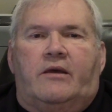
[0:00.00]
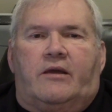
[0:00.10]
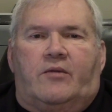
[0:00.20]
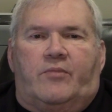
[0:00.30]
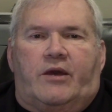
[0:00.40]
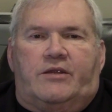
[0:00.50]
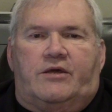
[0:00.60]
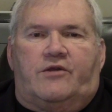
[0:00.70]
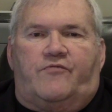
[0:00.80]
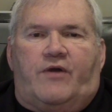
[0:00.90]
can be
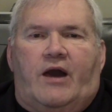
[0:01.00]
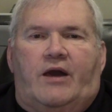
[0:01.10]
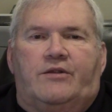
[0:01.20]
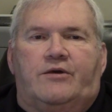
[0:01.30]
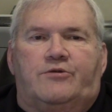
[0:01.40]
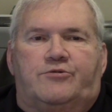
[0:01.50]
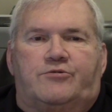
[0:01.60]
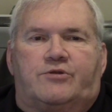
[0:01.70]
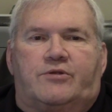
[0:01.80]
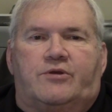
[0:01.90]
identified
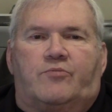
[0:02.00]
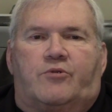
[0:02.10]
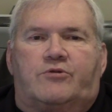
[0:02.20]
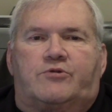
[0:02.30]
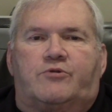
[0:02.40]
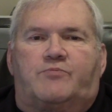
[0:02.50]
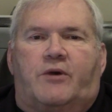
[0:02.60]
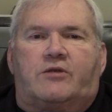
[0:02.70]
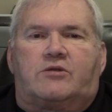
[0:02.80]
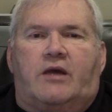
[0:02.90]
using the emergency
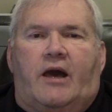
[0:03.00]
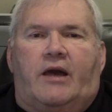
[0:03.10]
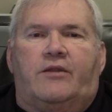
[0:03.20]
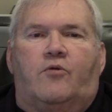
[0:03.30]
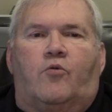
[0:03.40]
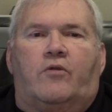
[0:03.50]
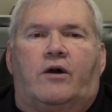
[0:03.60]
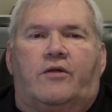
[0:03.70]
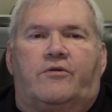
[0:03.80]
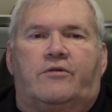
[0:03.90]
response guide or
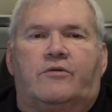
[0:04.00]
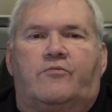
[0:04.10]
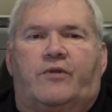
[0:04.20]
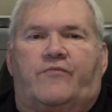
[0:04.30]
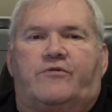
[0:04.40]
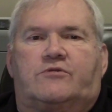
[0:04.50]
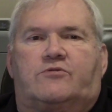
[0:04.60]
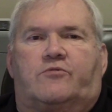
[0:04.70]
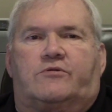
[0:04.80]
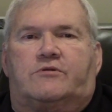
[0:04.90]
other reference
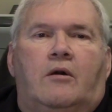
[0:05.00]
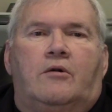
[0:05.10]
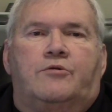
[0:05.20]
sources.